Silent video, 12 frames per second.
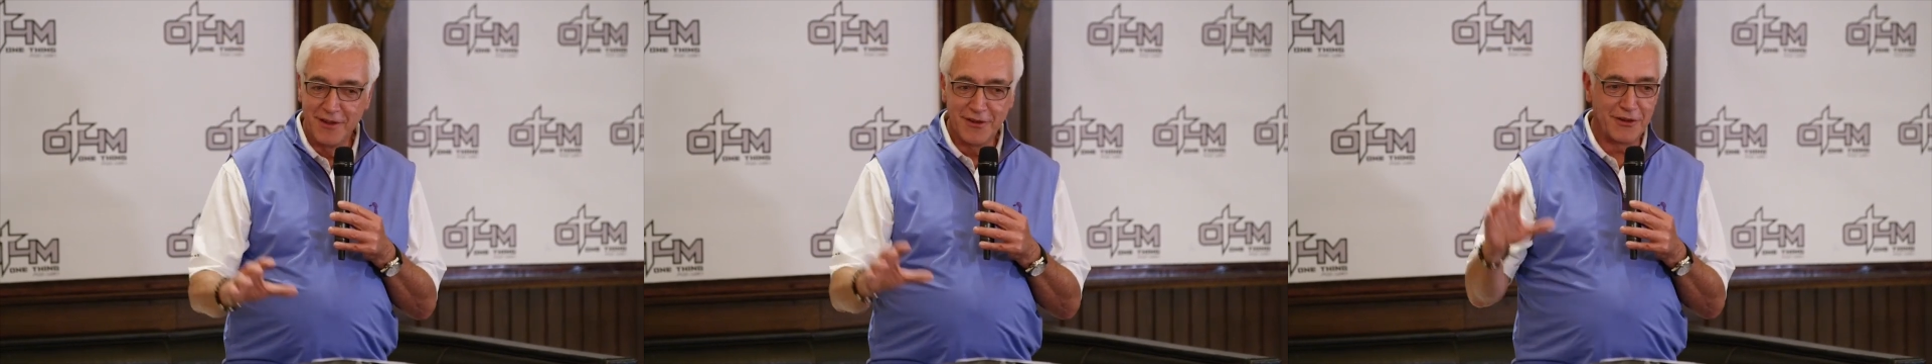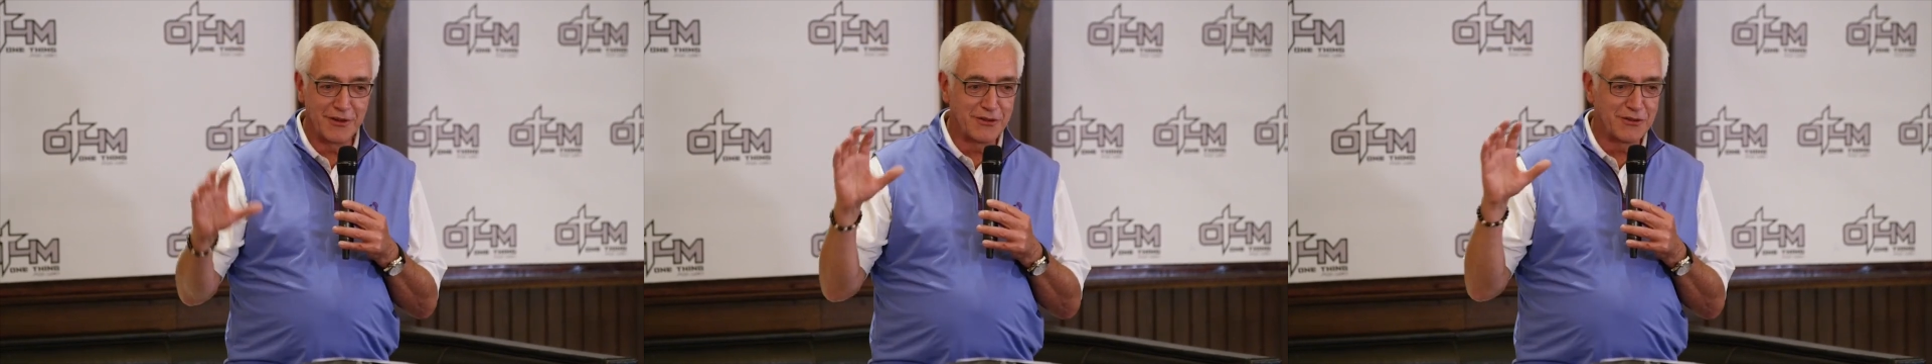
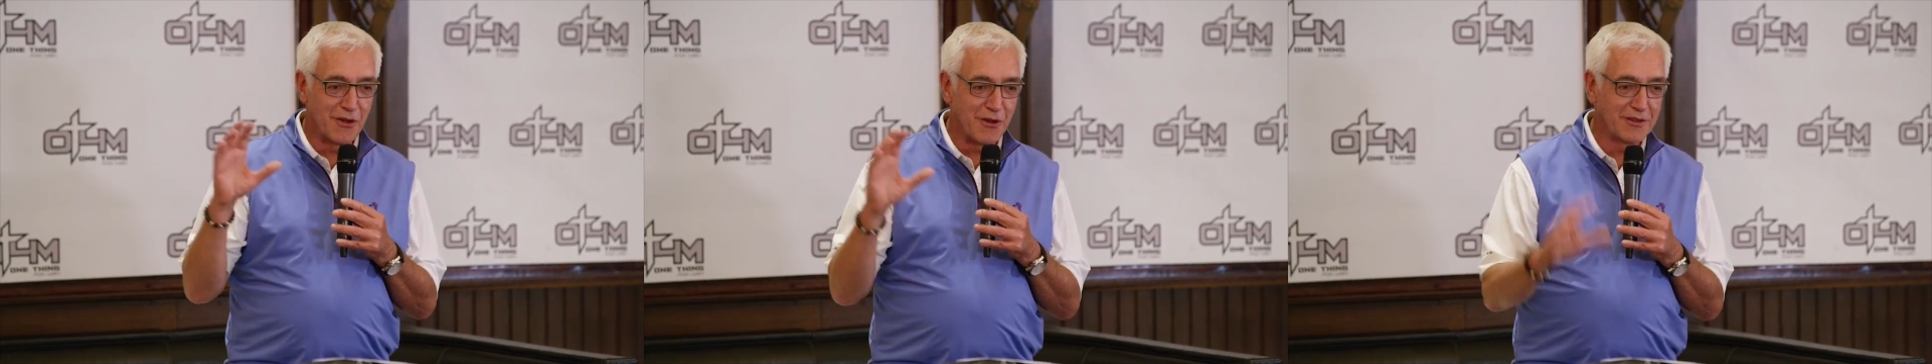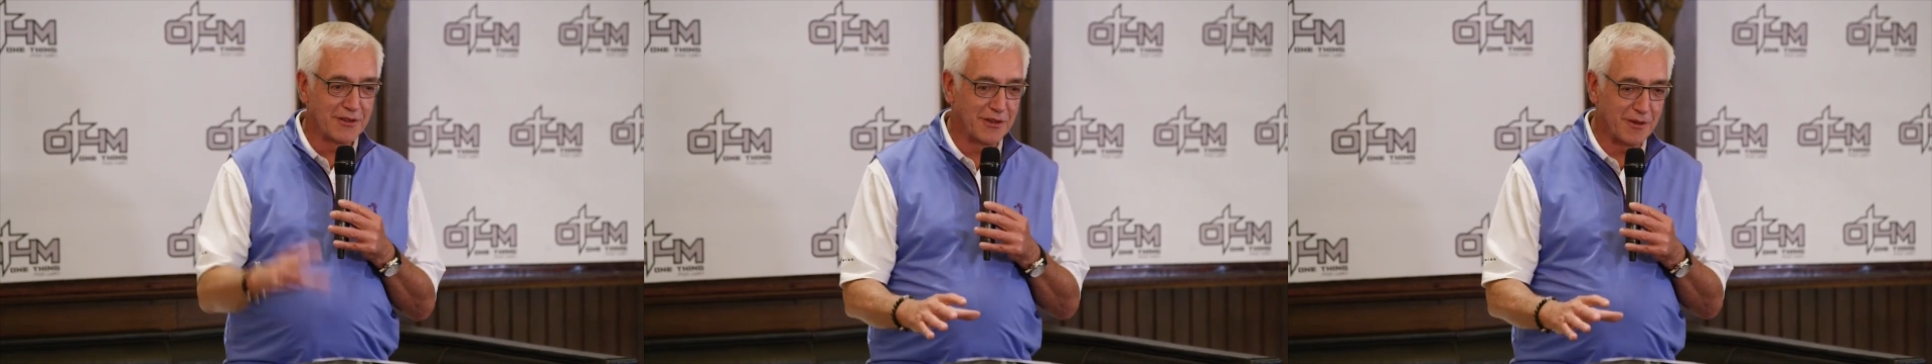to
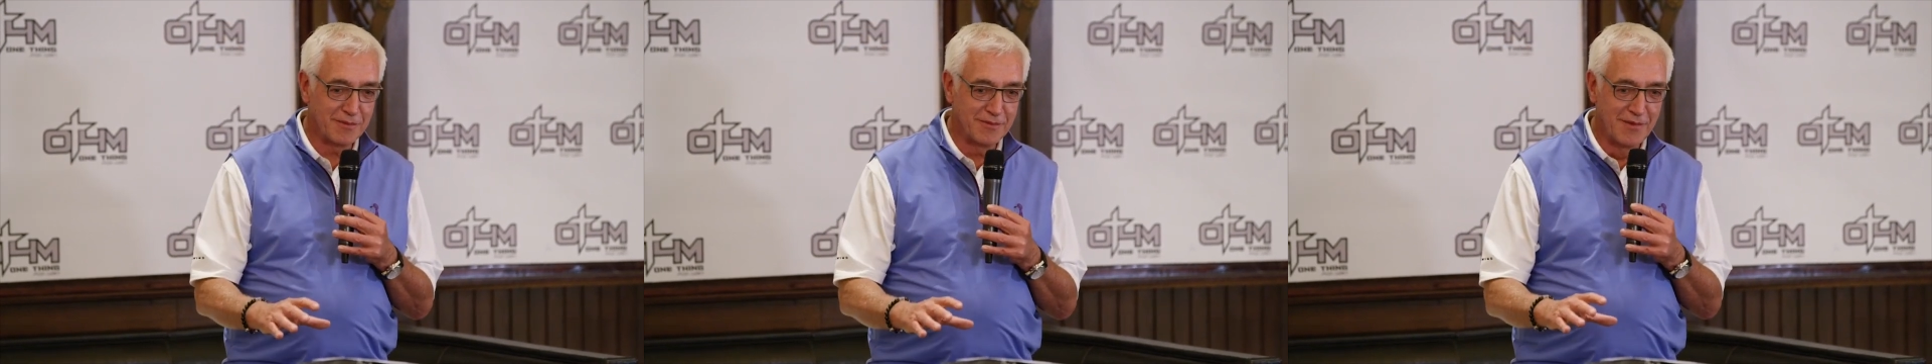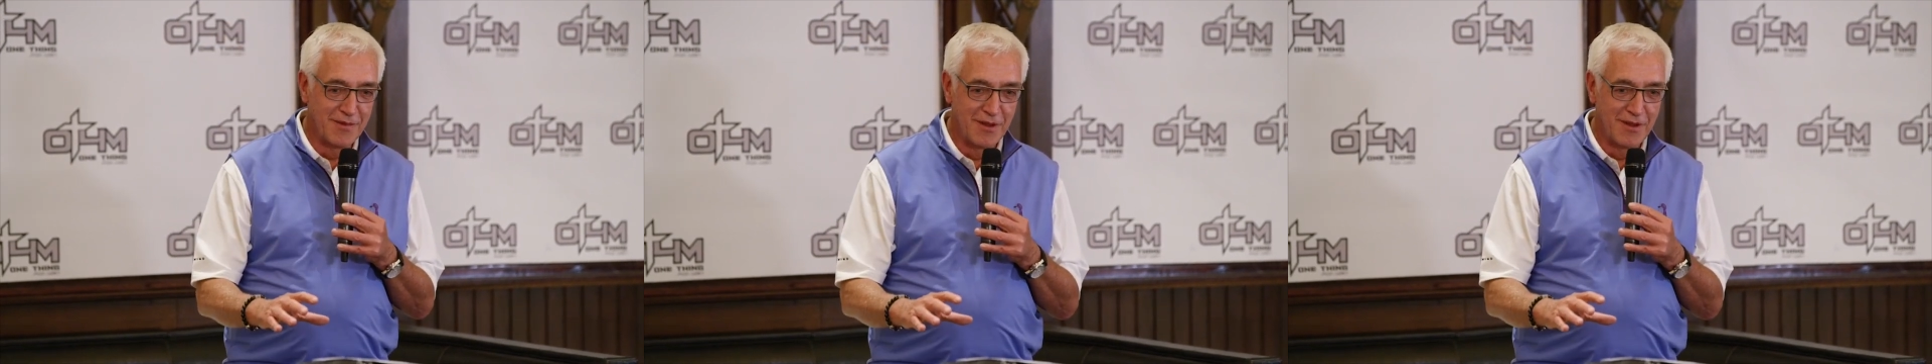exalt Him,
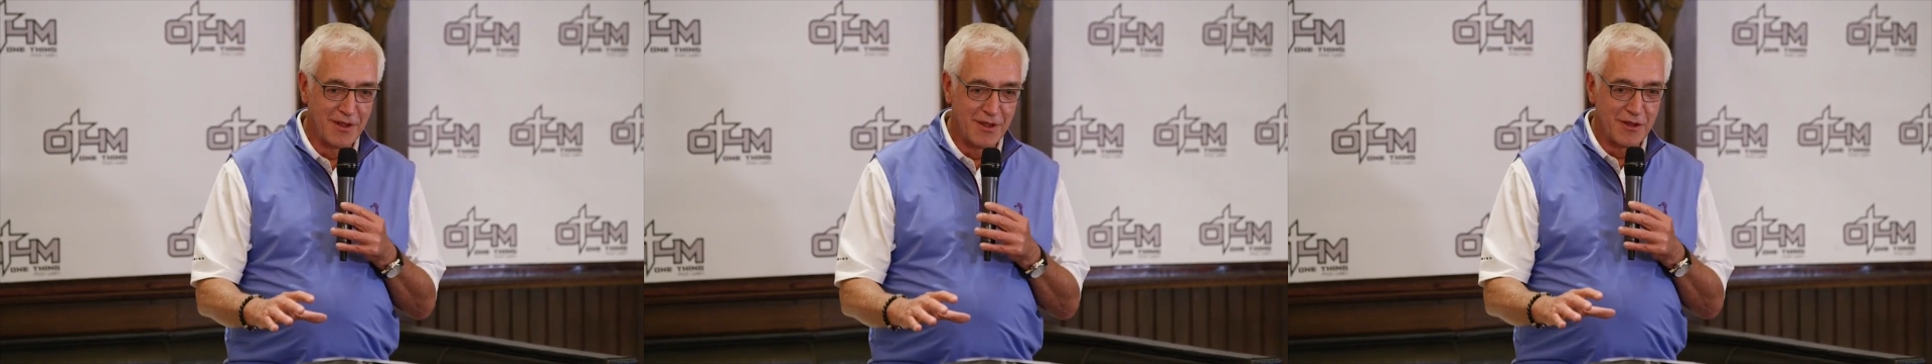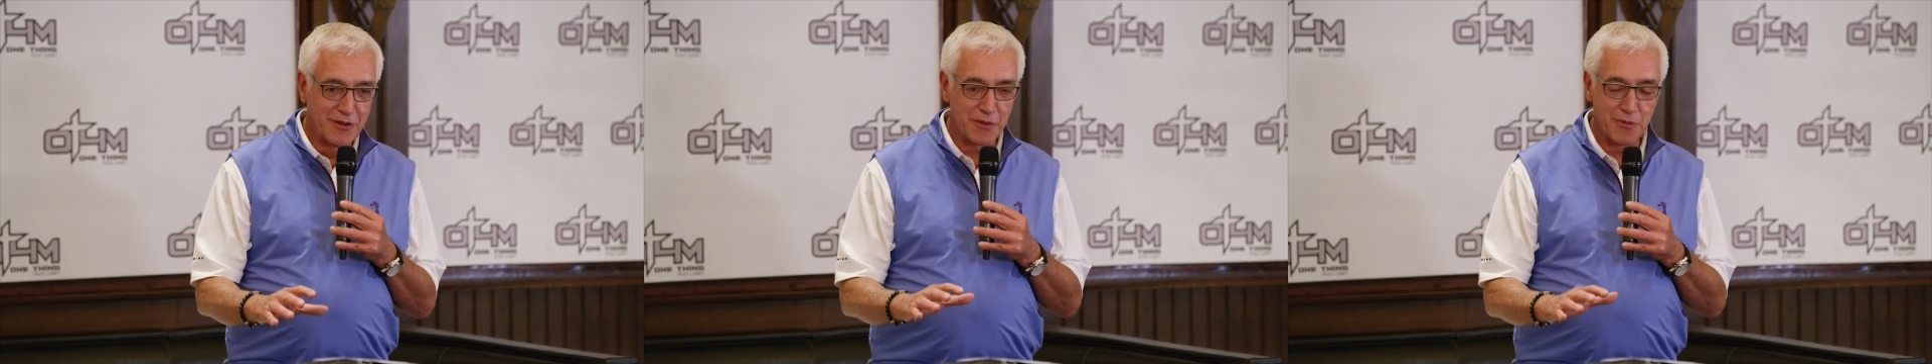to